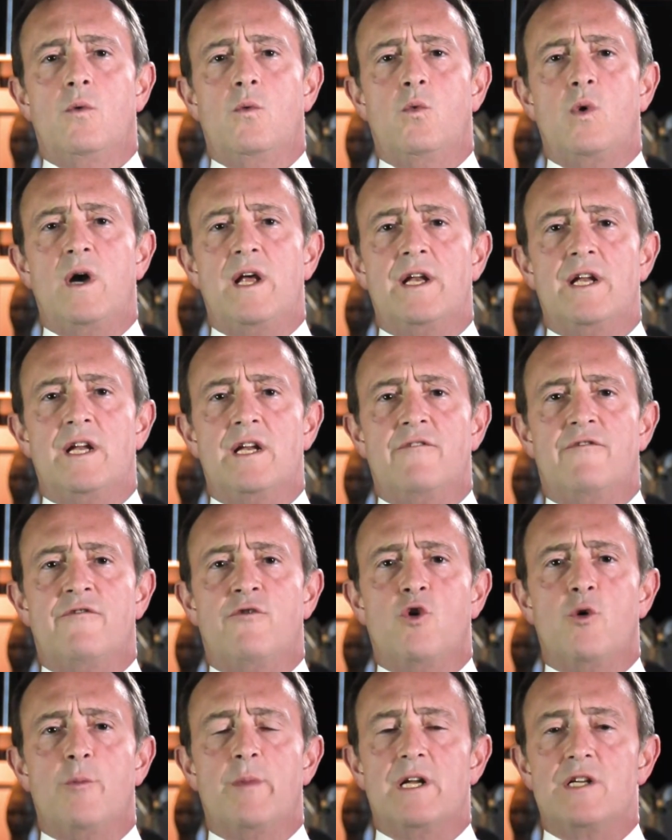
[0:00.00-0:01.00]
When the
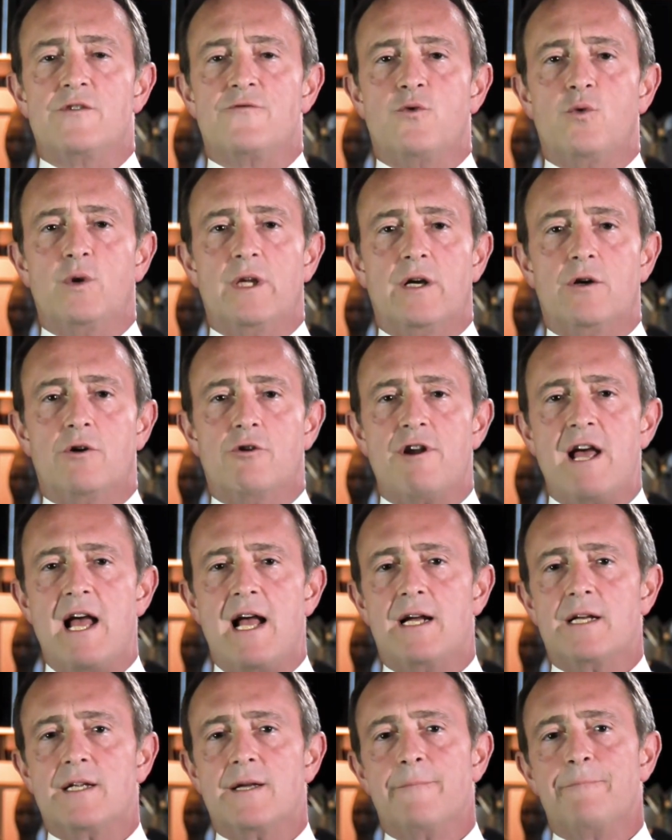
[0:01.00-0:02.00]
deformity is fully
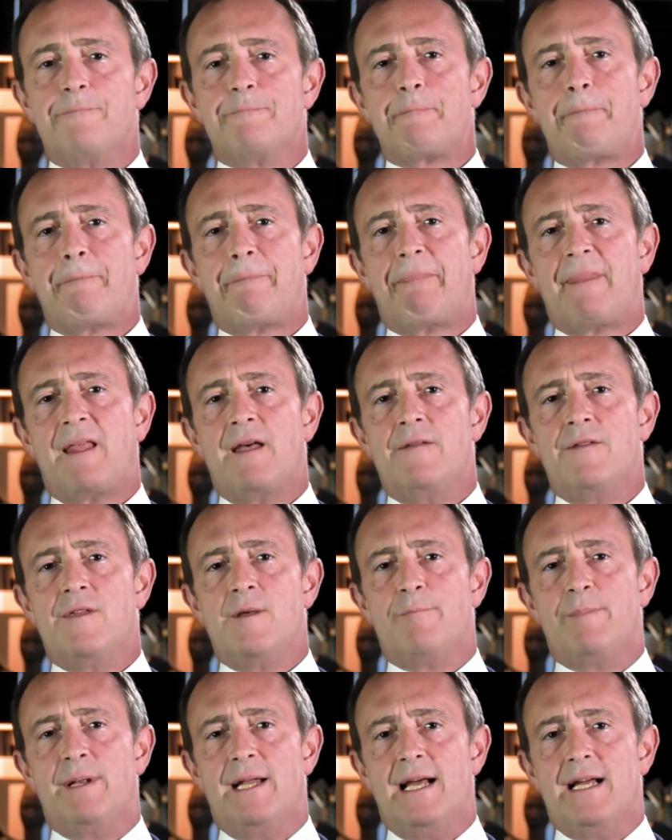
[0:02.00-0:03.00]
correct, the
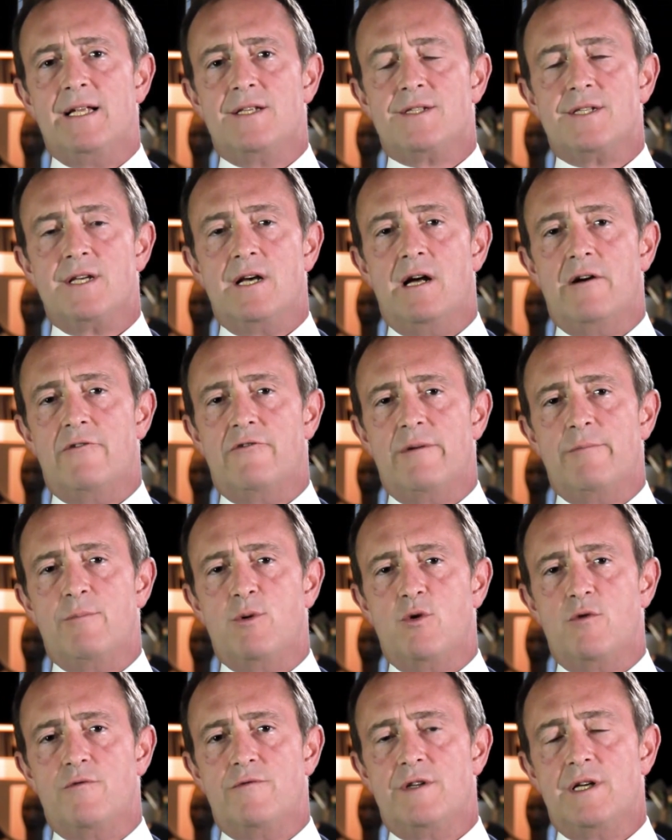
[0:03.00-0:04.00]
plates are
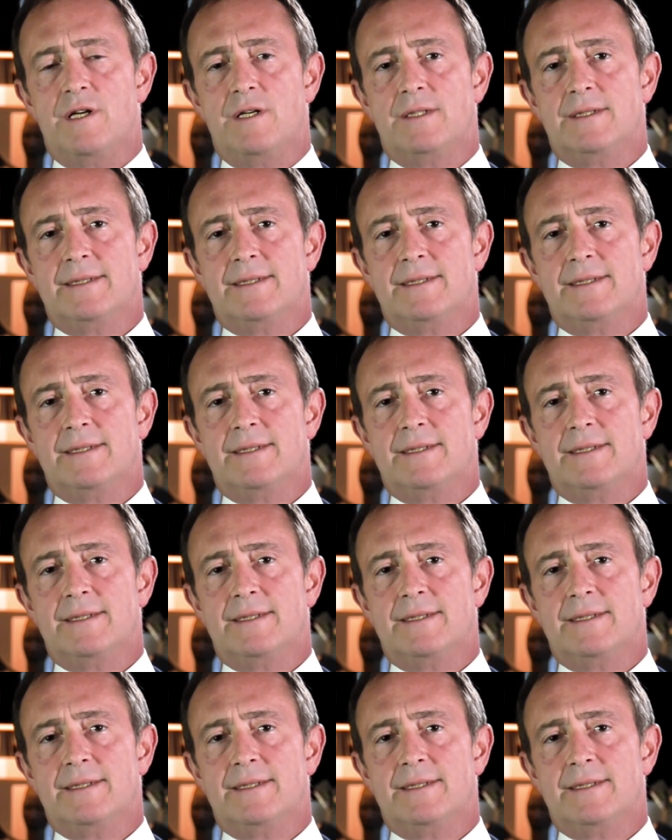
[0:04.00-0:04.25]
removed.